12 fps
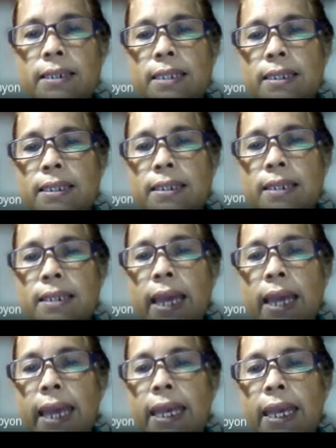sets
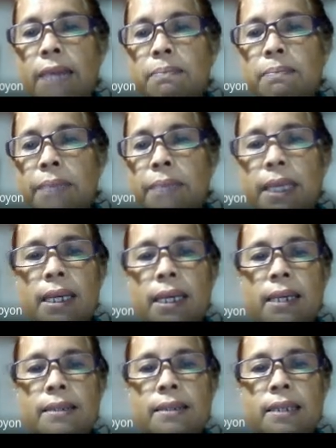A and B,
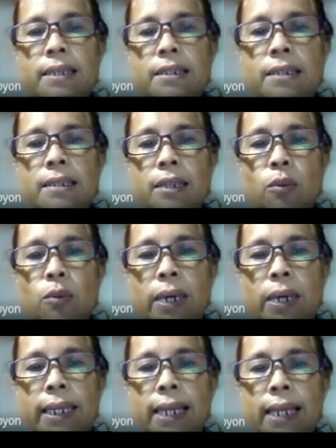such that
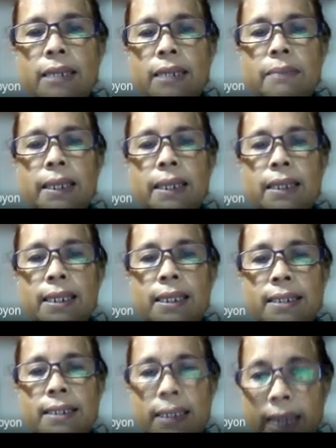one element in
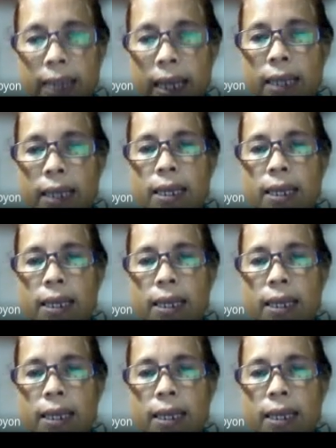set A